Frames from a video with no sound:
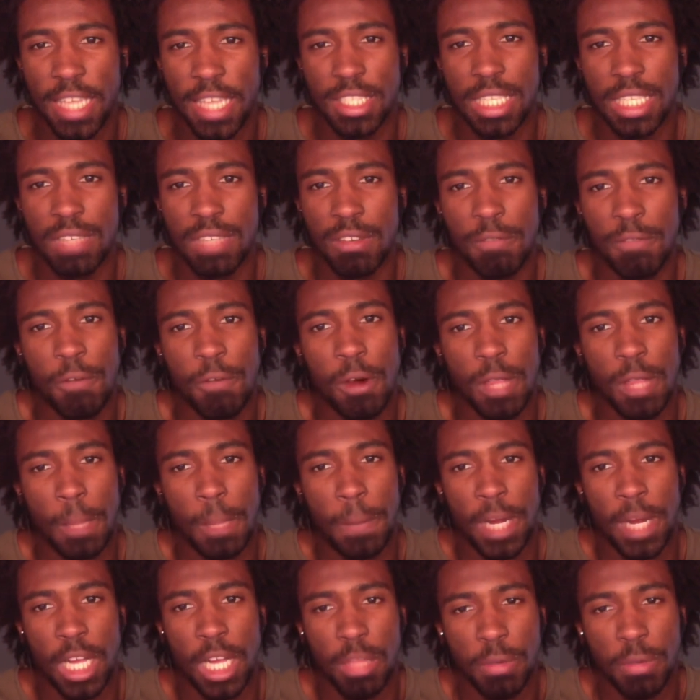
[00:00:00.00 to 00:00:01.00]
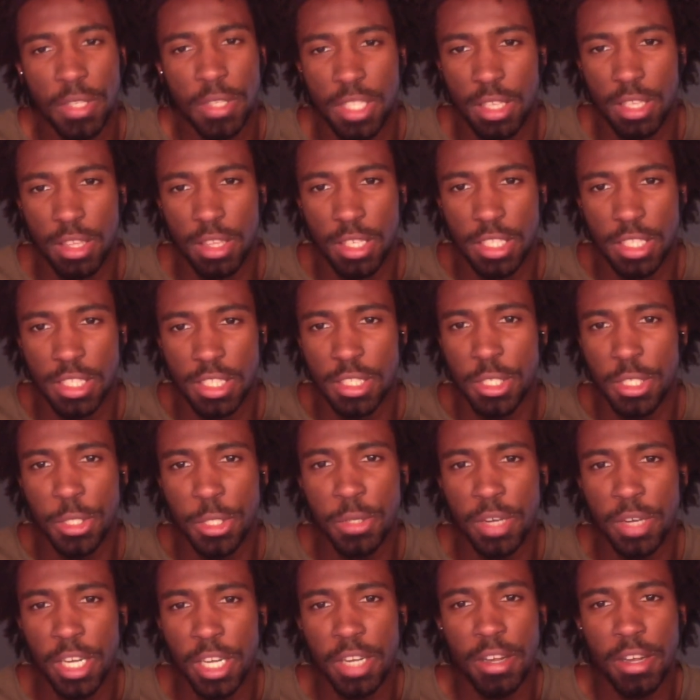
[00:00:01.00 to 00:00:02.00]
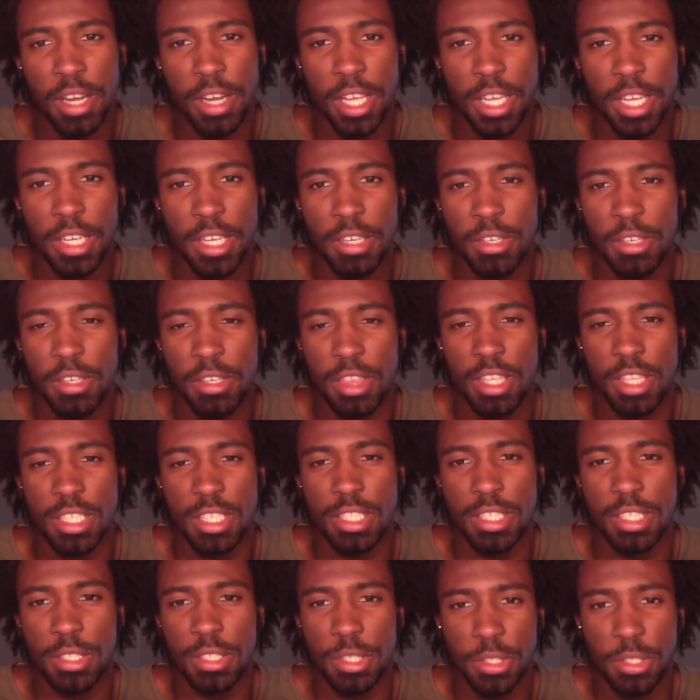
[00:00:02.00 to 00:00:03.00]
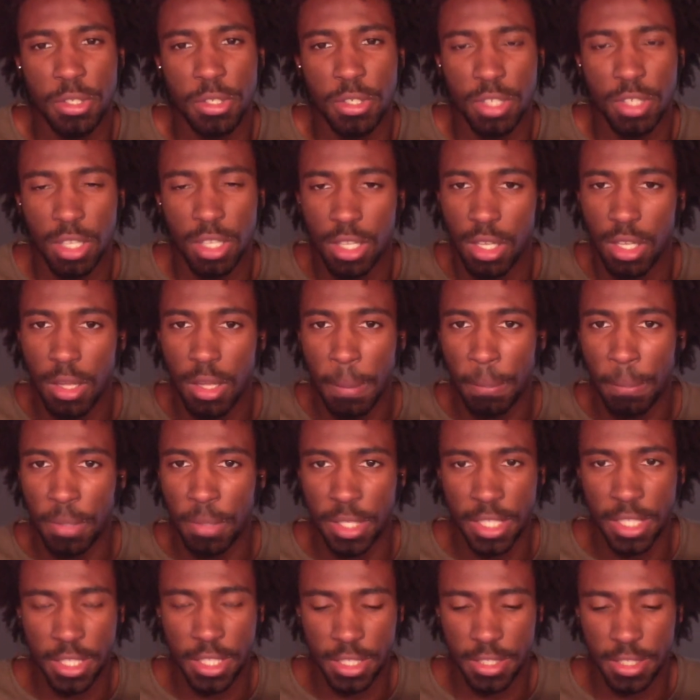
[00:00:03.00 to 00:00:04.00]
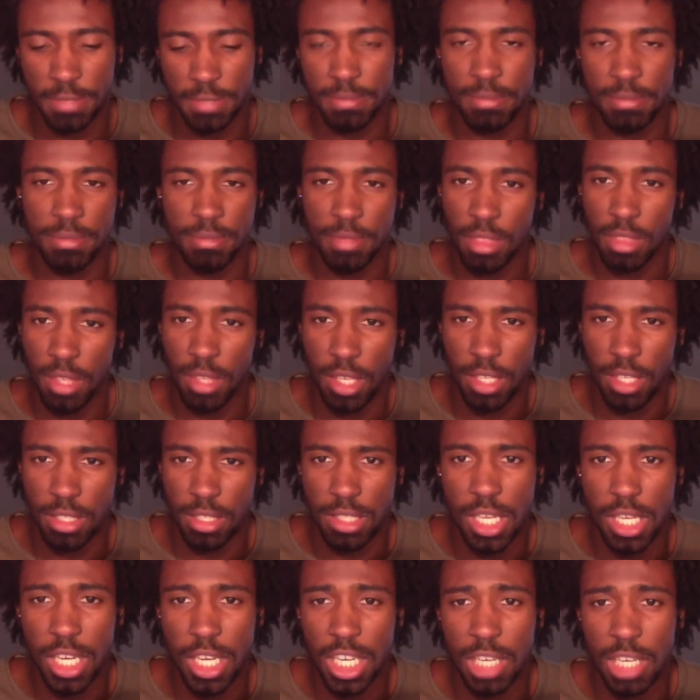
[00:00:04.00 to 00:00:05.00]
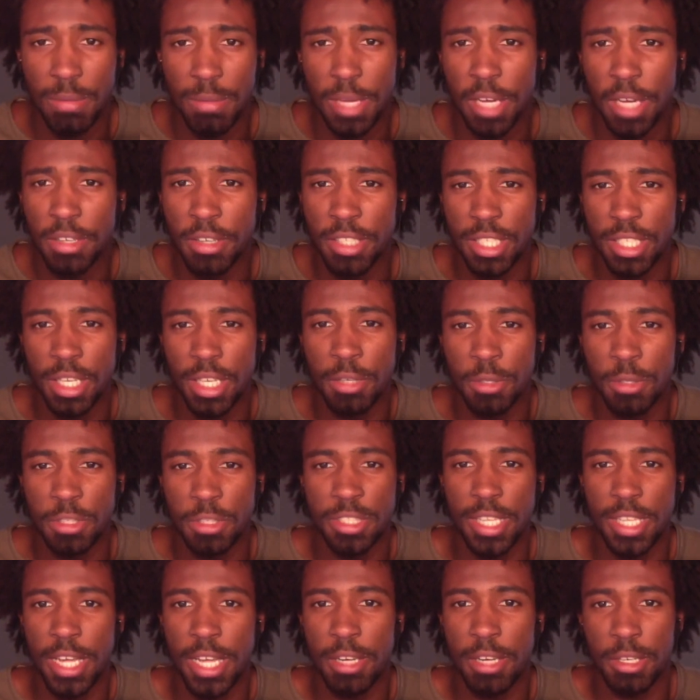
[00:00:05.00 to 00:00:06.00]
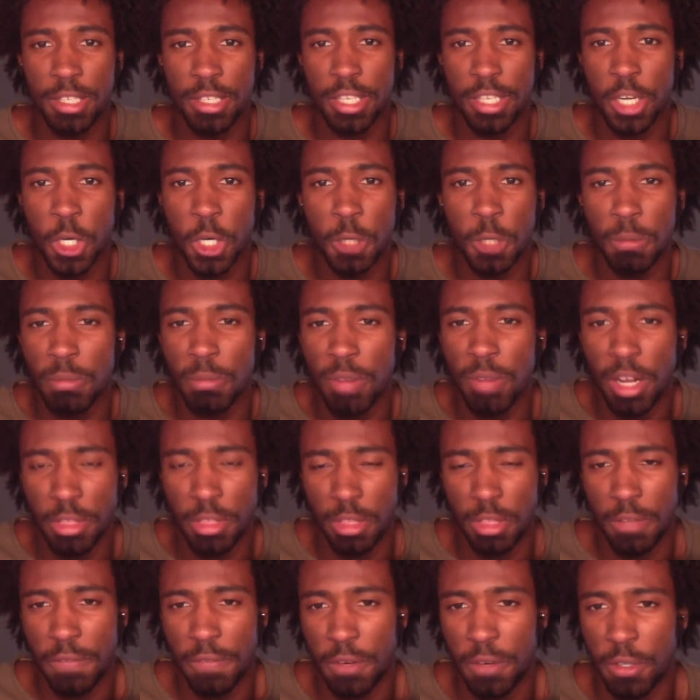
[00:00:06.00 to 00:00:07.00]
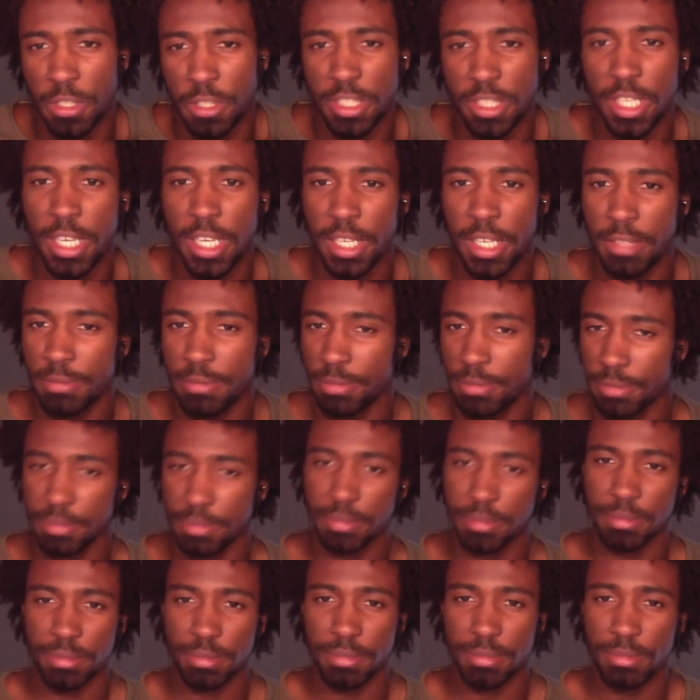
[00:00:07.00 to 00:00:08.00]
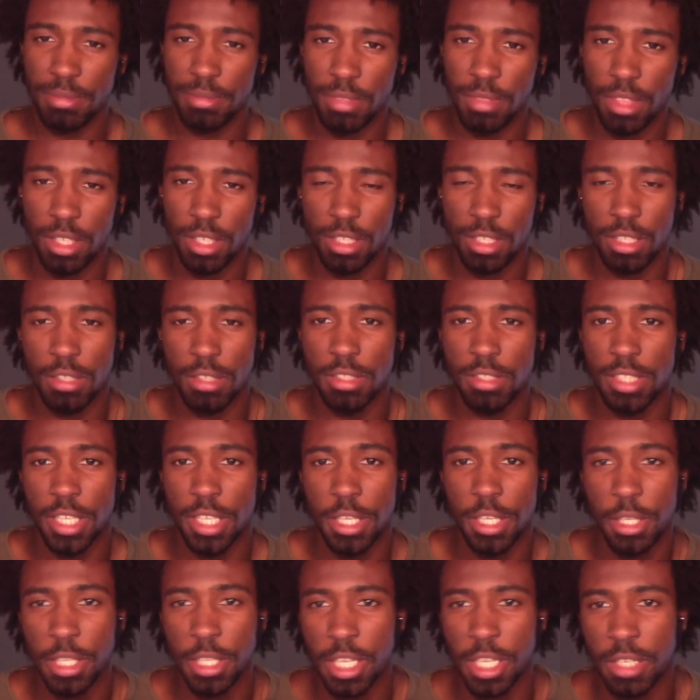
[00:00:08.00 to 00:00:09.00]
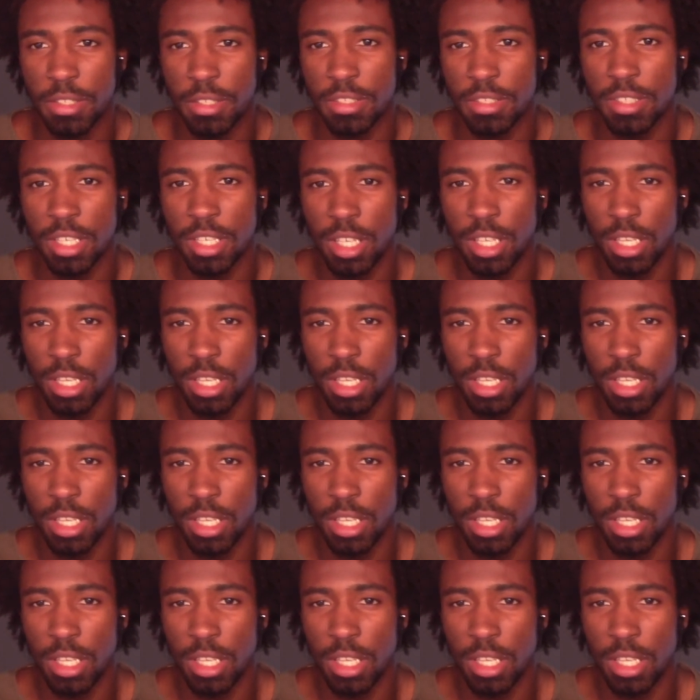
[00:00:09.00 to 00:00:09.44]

never formed the pathway to this new area or this new place. It's not going to be able to understand or cope on the first day. So, say you go